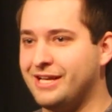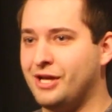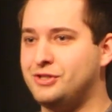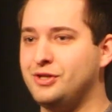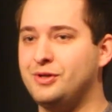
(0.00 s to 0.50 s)

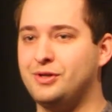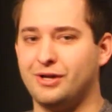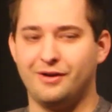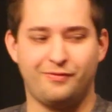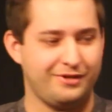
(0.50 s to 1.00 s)
A
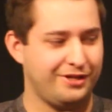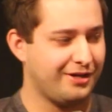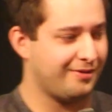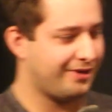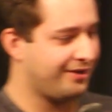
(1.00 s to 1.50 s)
dude,
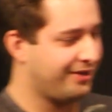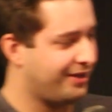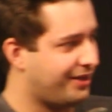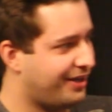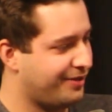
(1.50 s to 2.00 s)

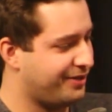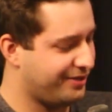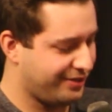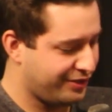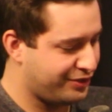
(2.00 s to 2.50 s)
the